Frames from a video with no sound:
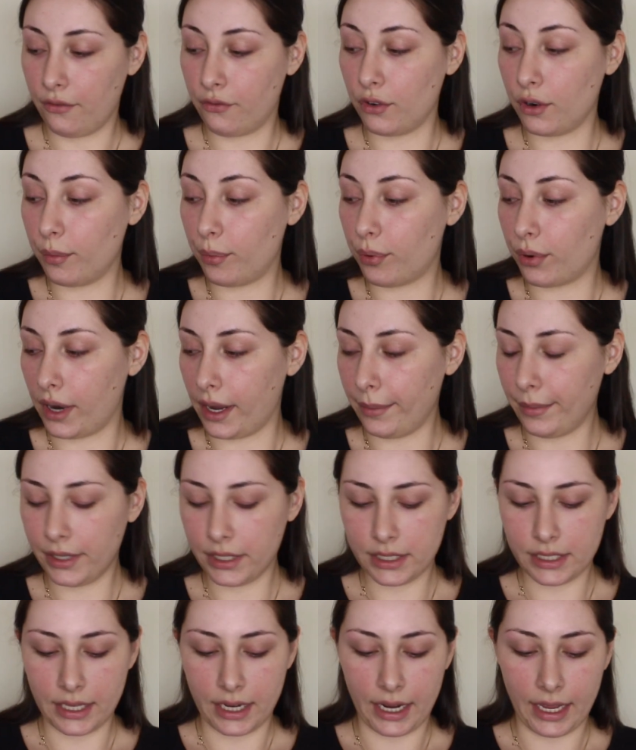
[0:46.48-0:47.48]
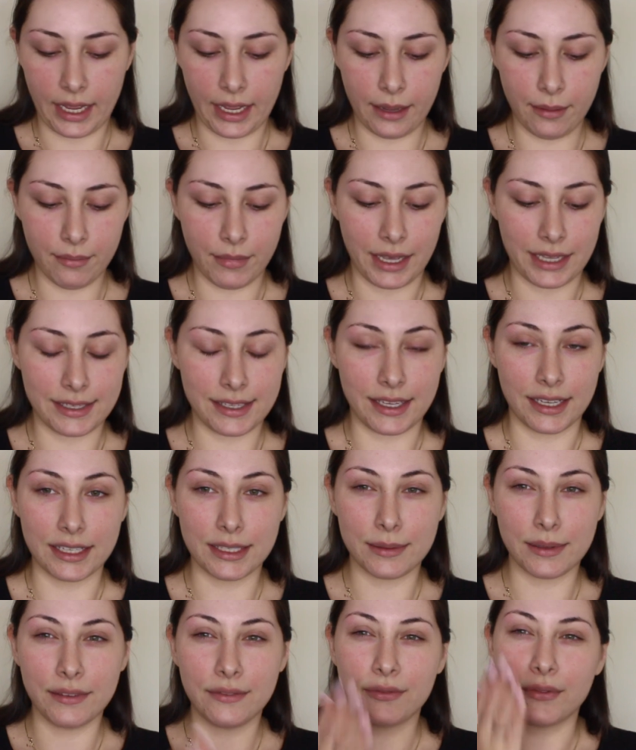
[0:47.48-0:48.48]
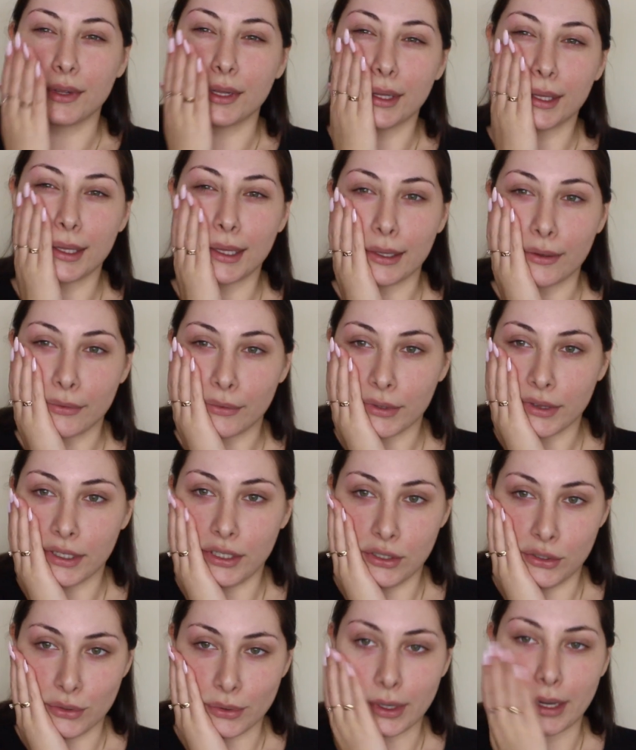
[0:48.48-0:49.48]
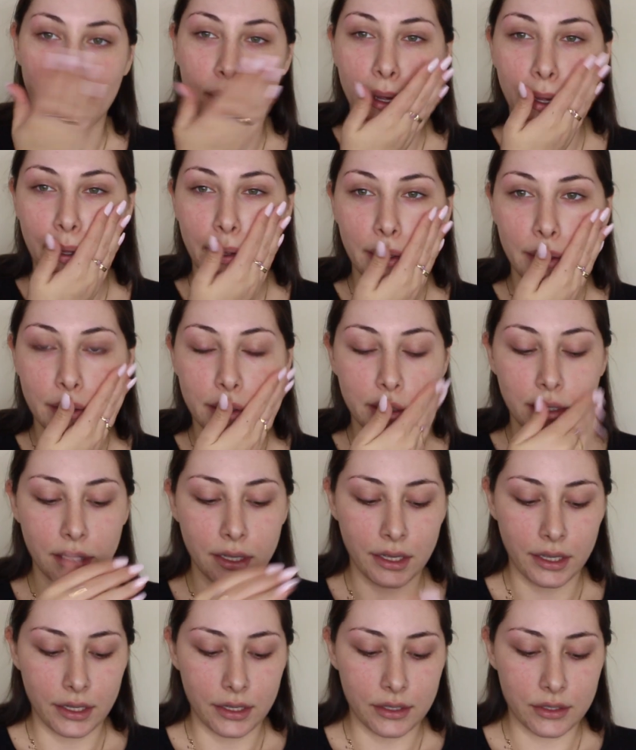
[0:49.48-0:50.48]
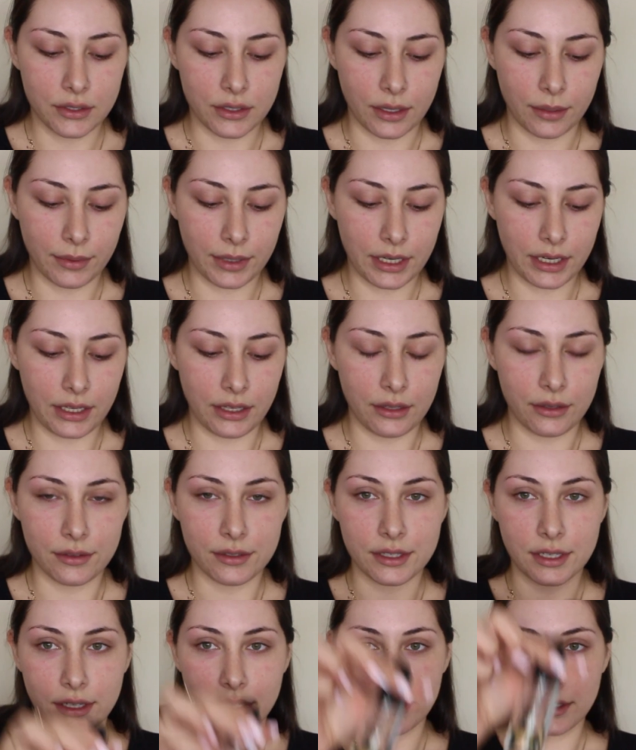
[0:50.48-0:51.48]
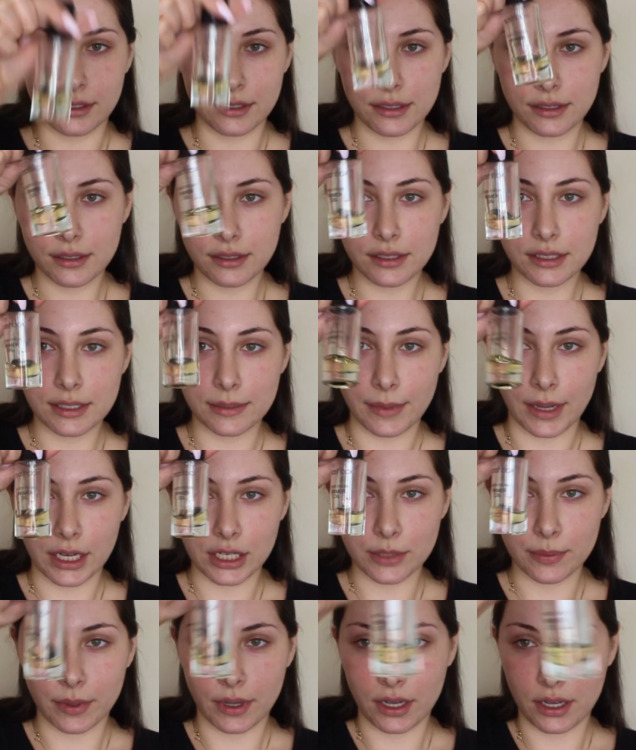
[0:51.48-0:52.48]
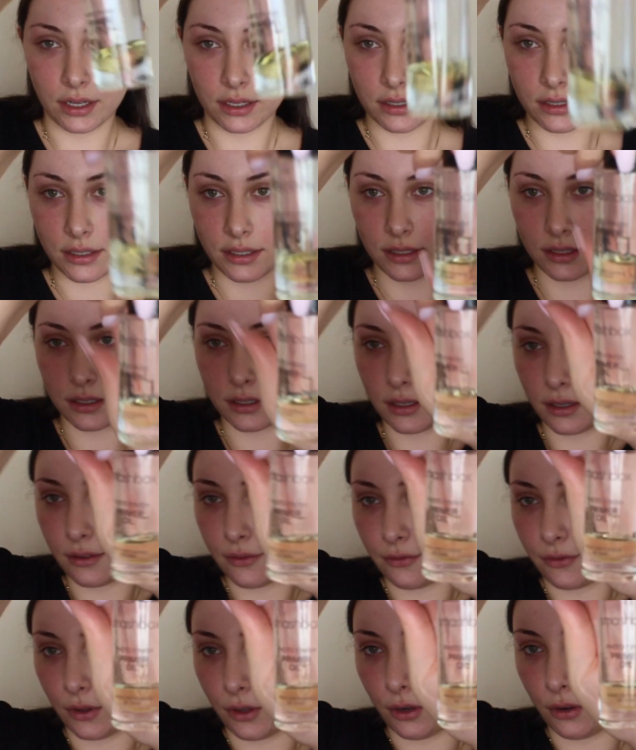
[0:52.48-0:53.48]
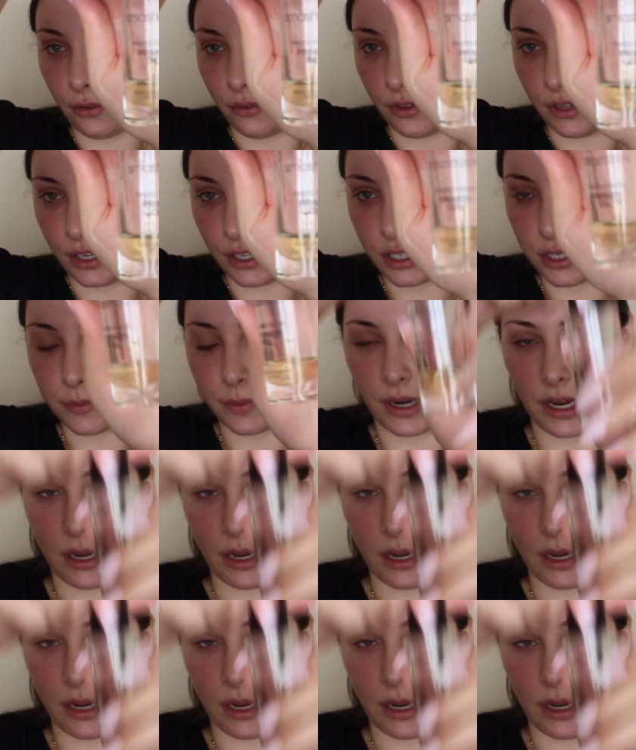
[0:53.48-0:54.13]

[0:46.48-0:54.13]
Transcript: For primer today, my skin's been feeling like really dry, so I'm gonna use the Smashbox Photo Finish